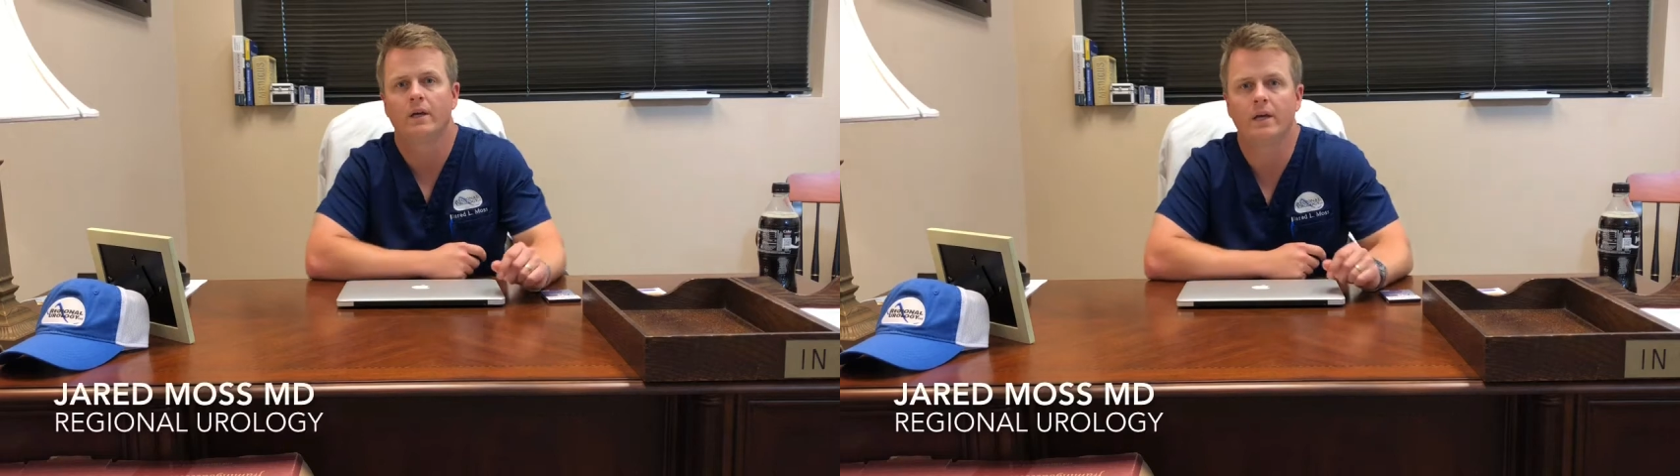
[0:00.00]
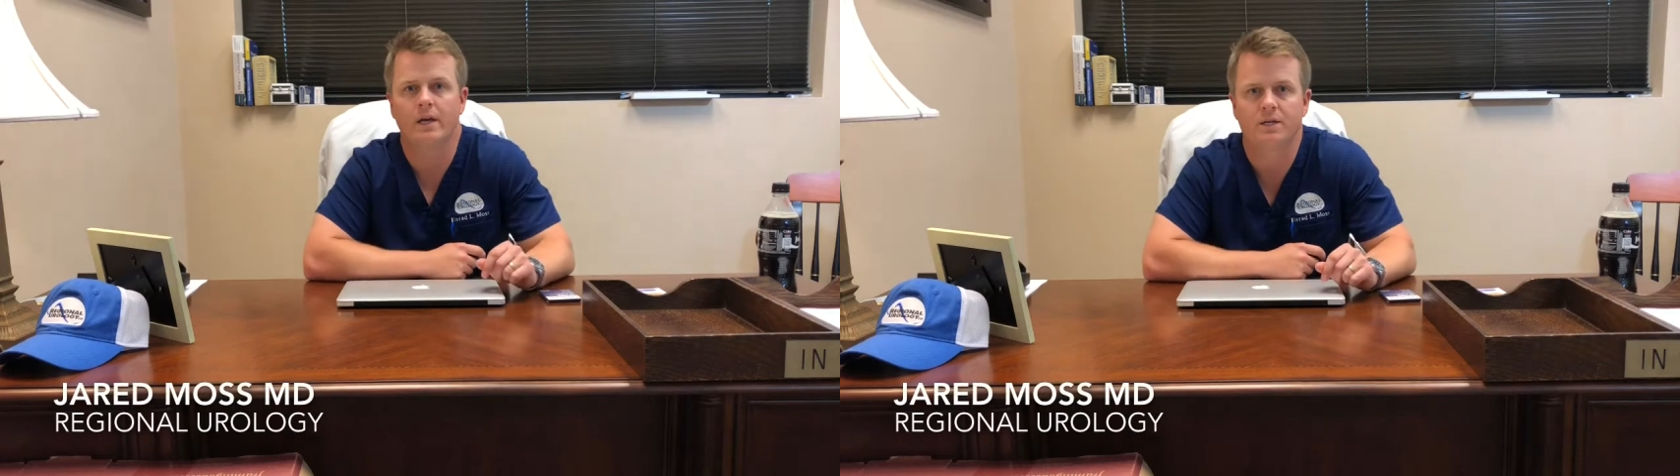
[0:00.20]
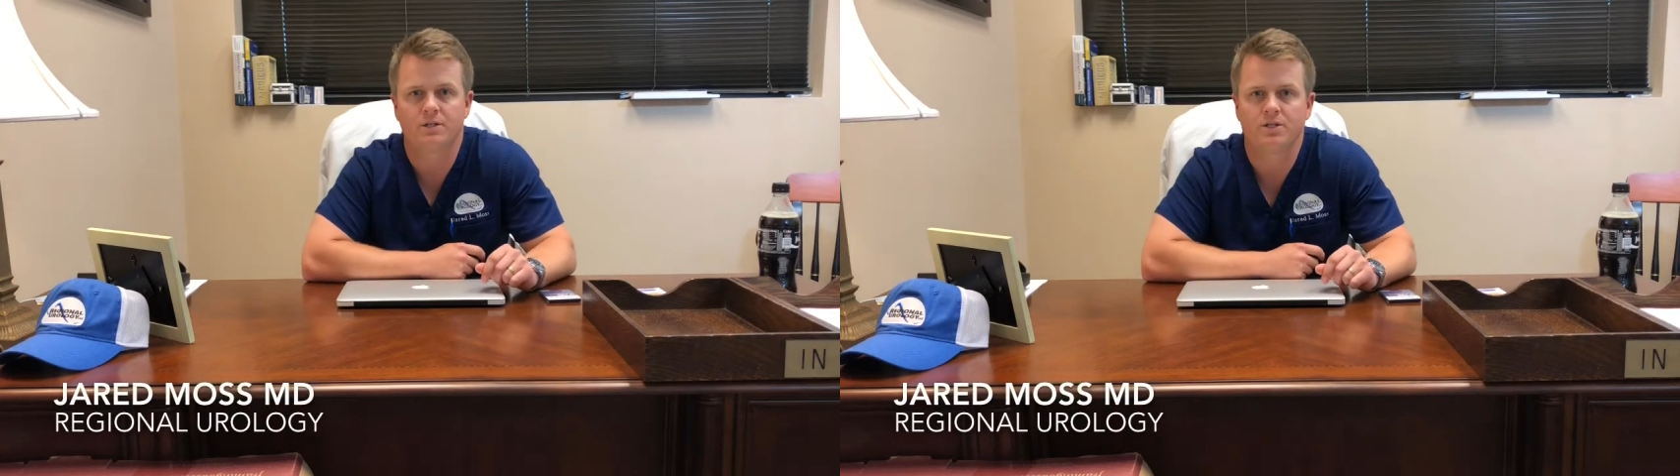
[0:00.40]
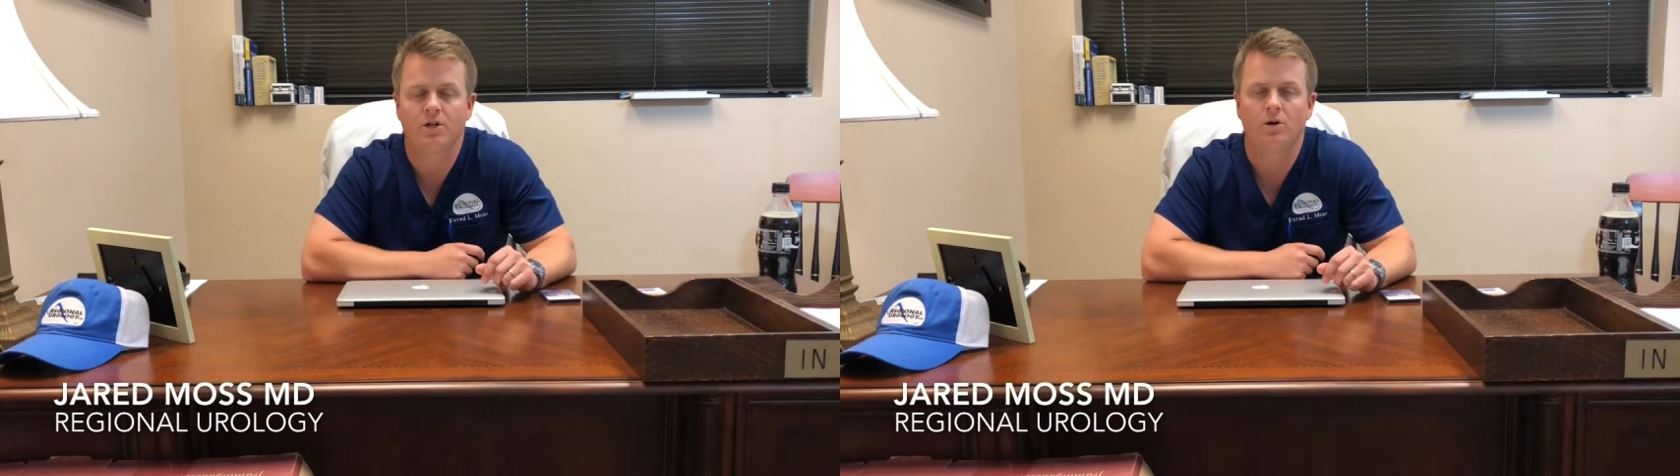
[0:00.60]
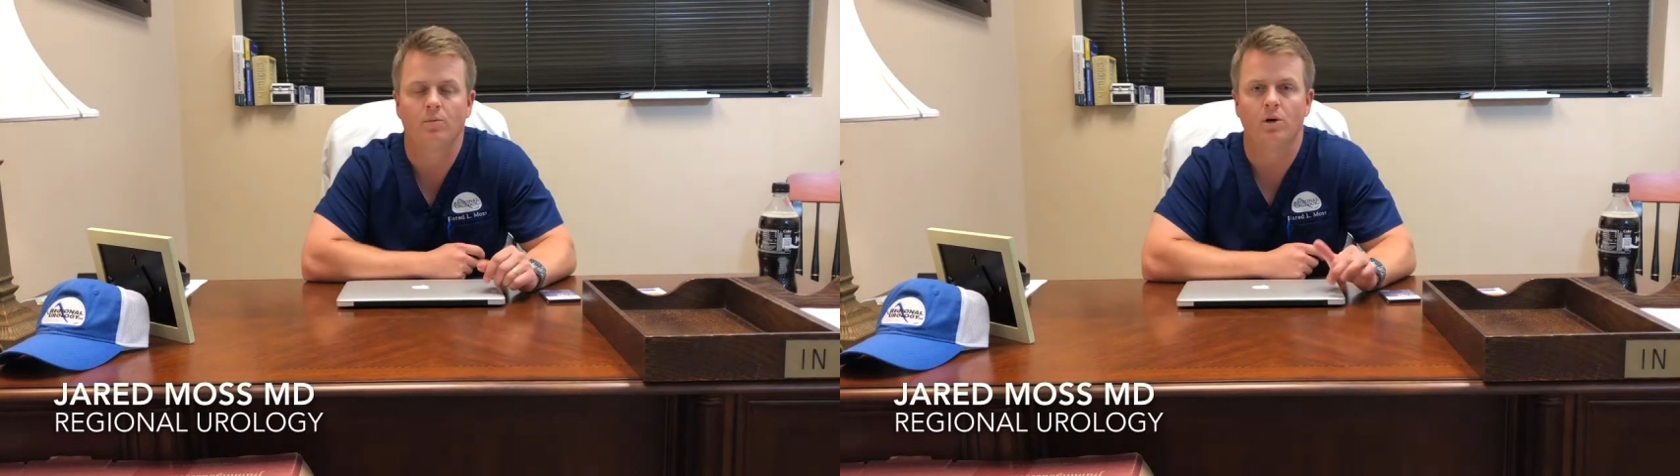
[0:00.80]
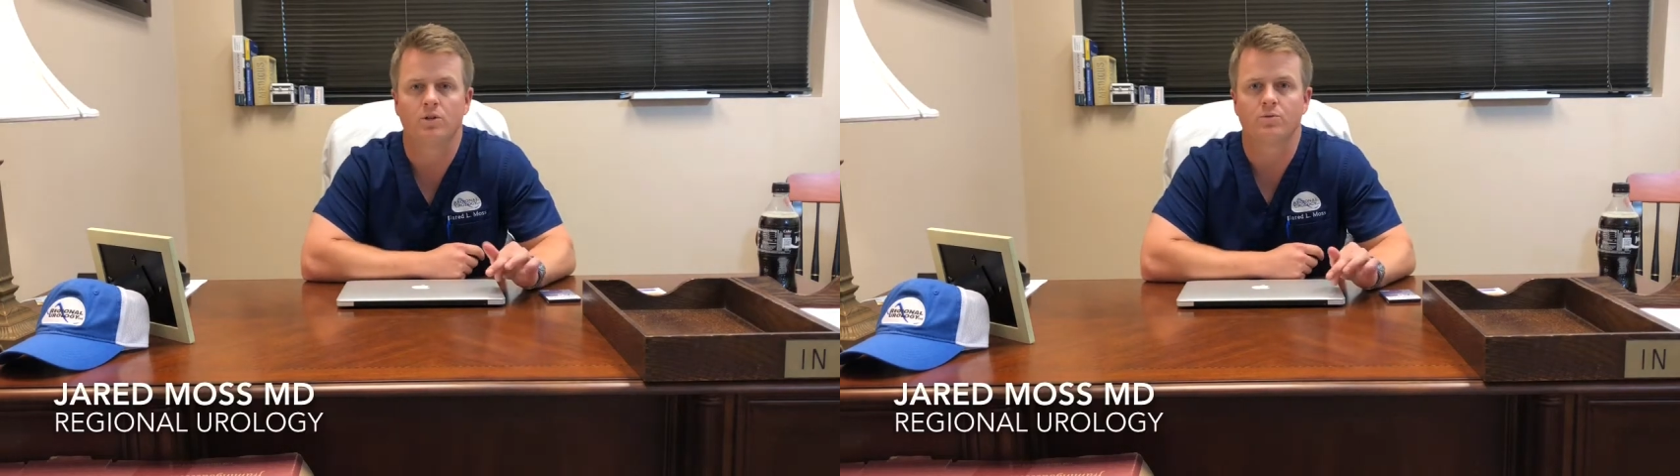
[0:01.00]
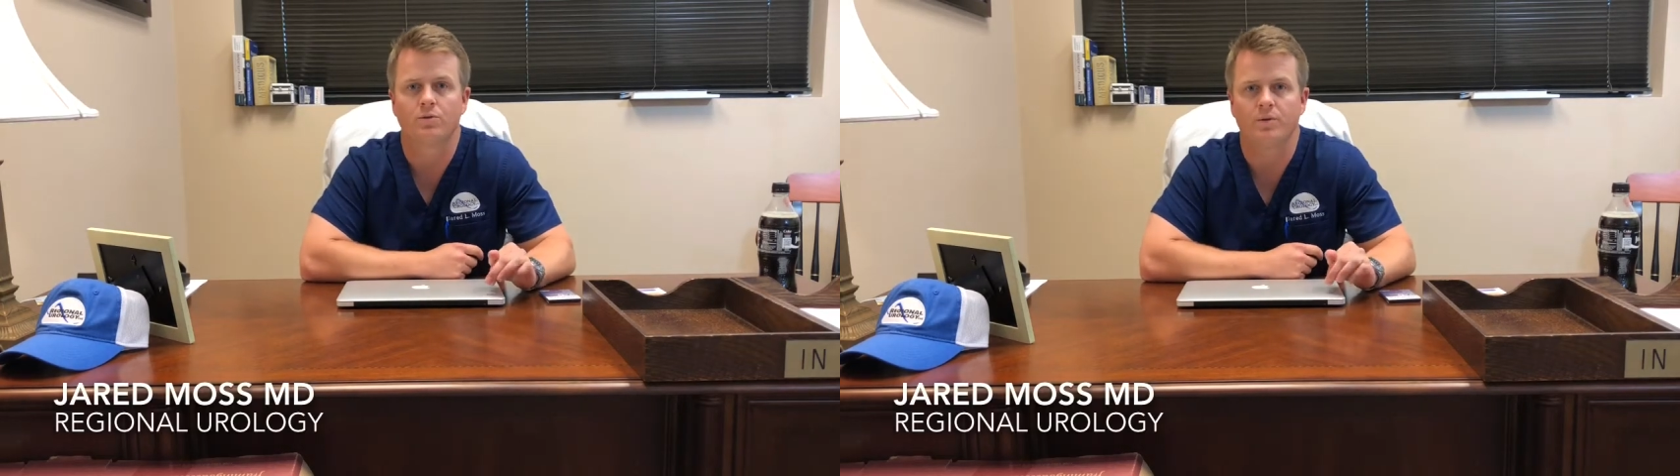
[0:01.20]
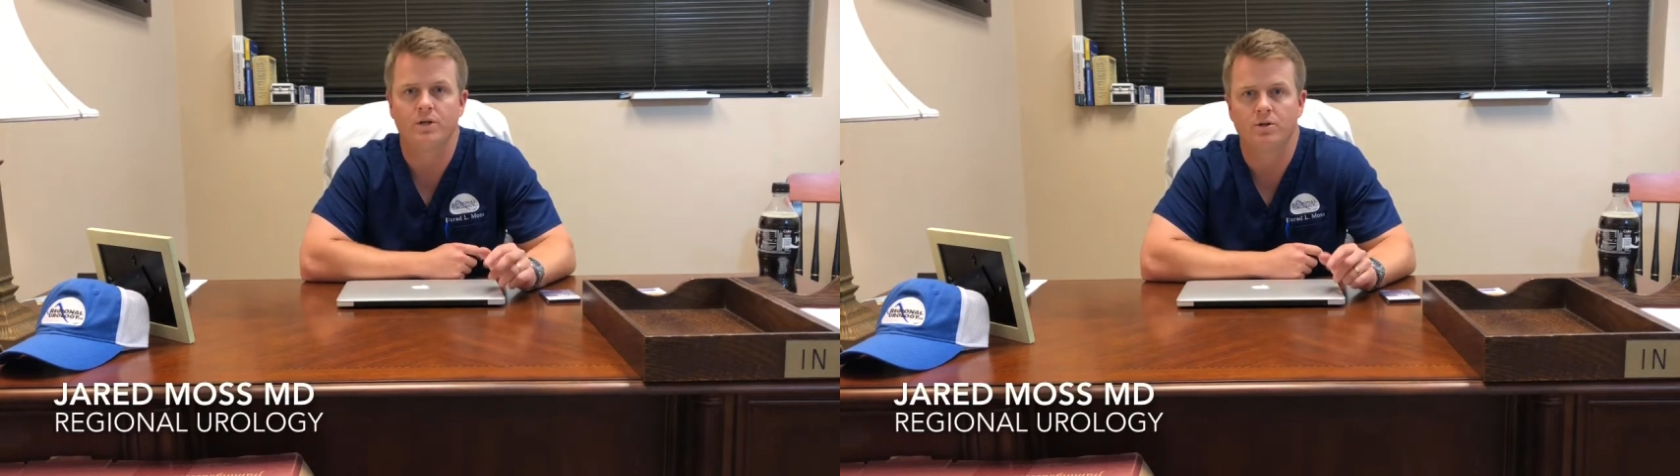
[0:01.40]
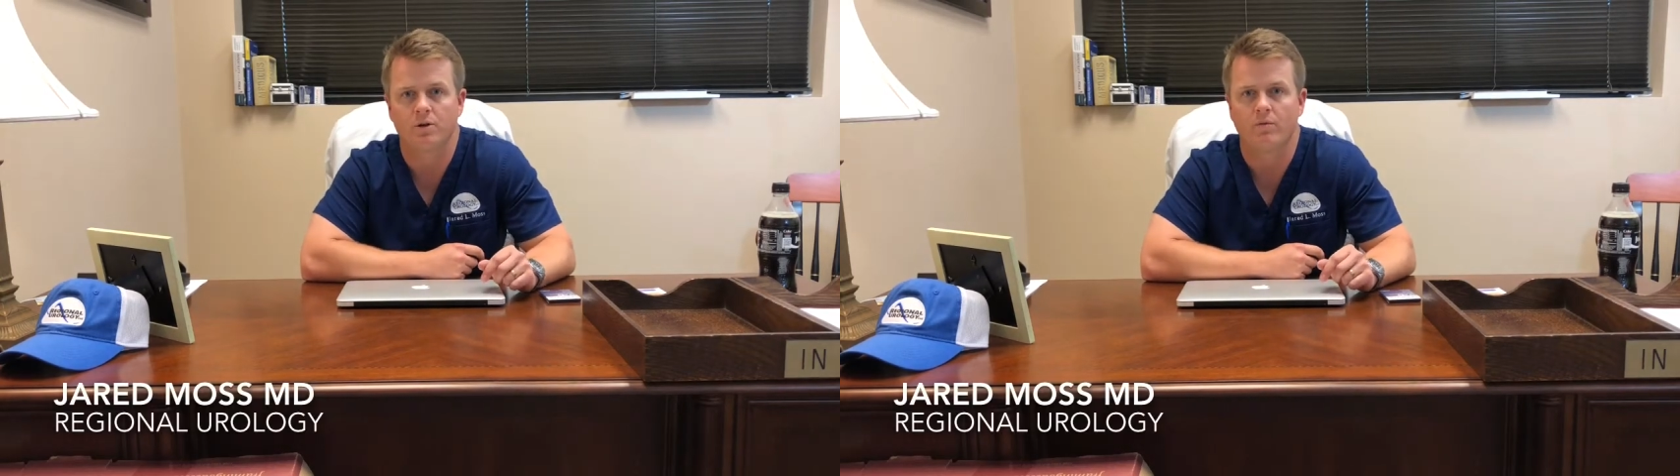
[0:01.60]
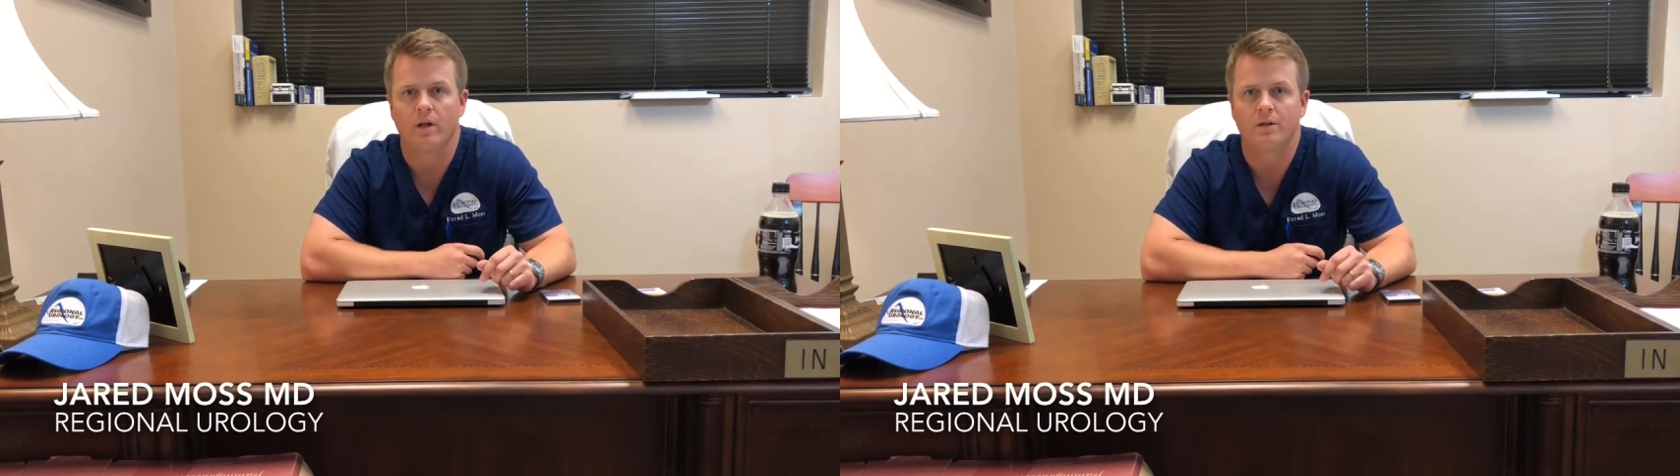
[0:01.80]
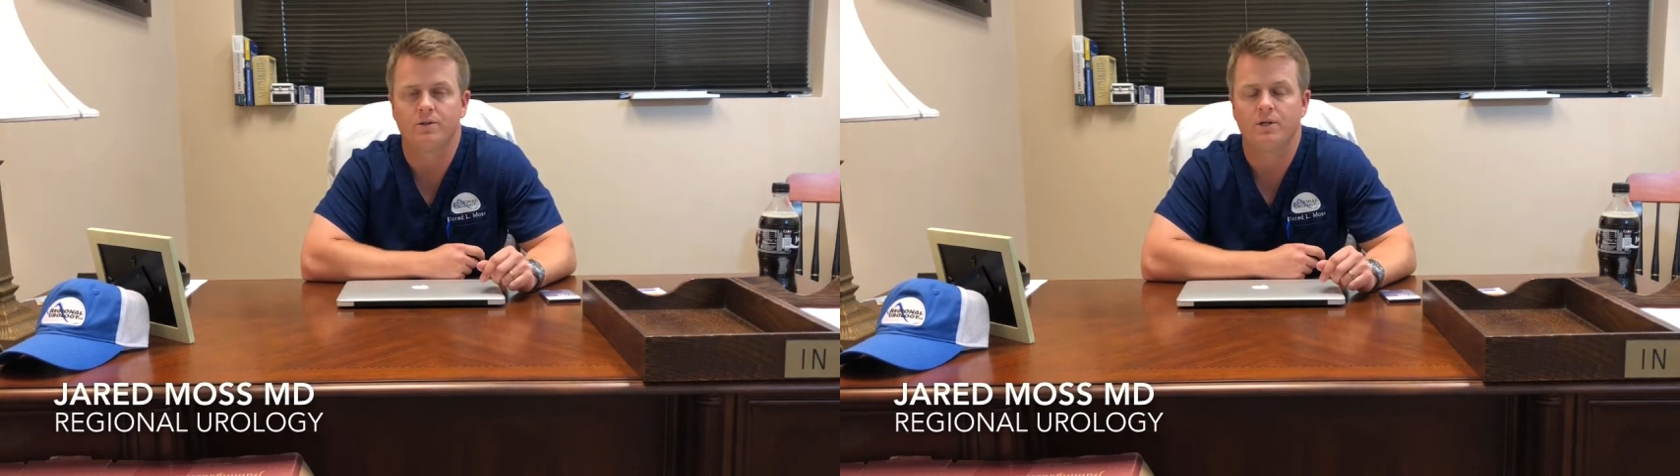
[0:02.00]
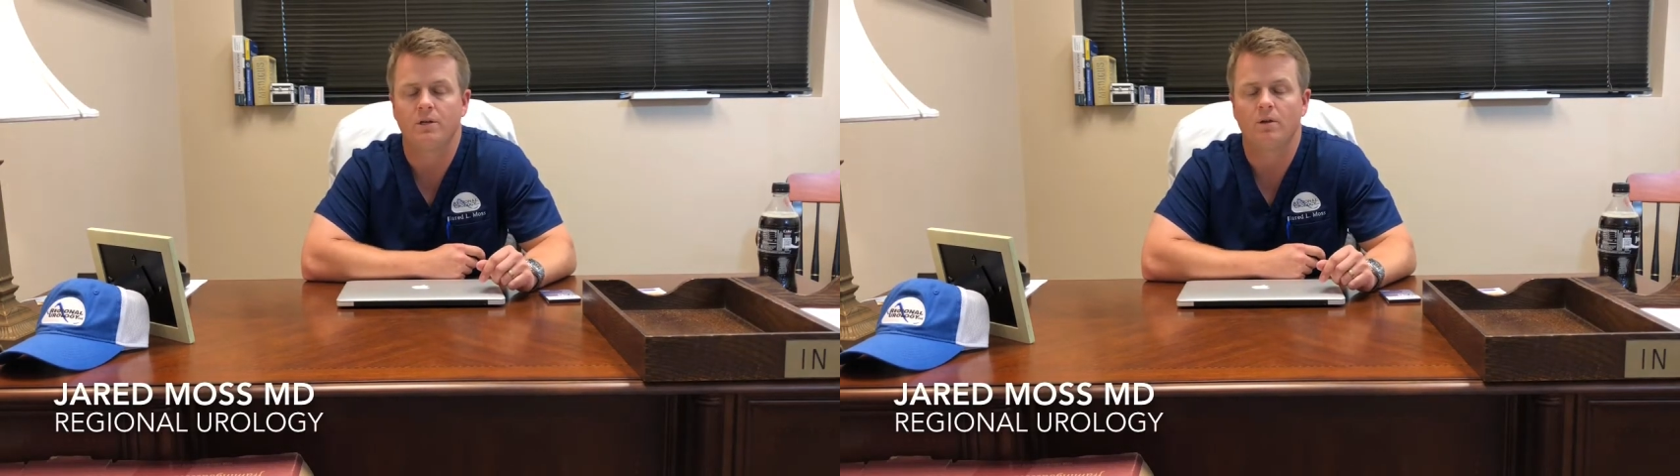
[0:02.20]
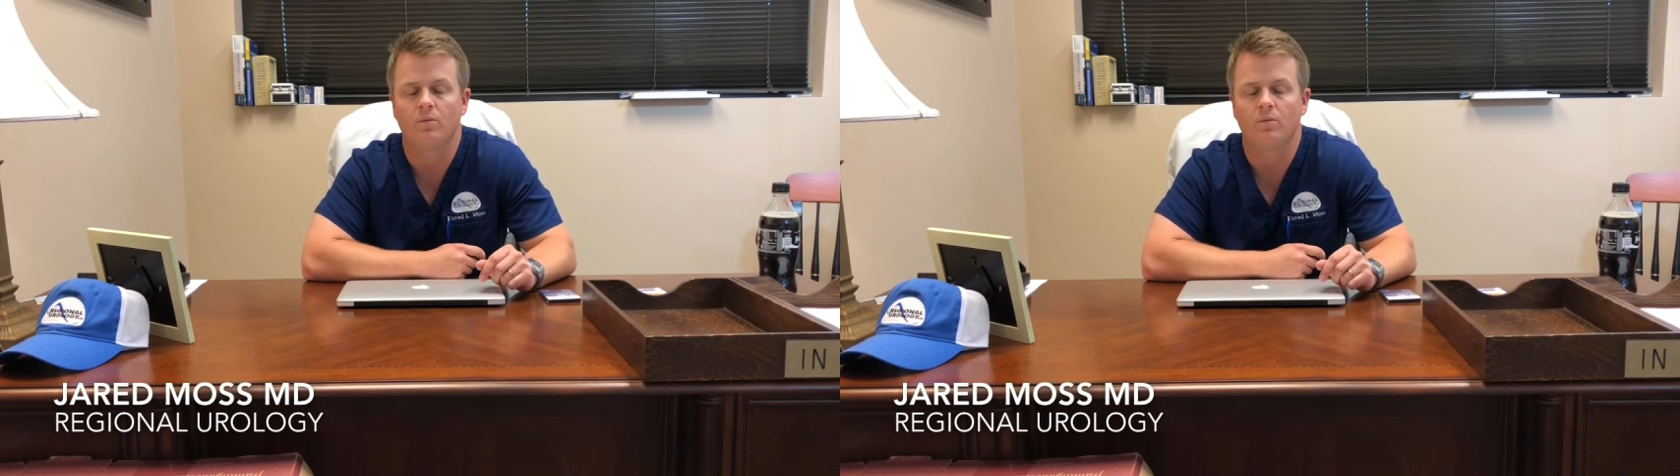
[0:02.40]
Hey guys, it's Jared Moss with the Regional Urology,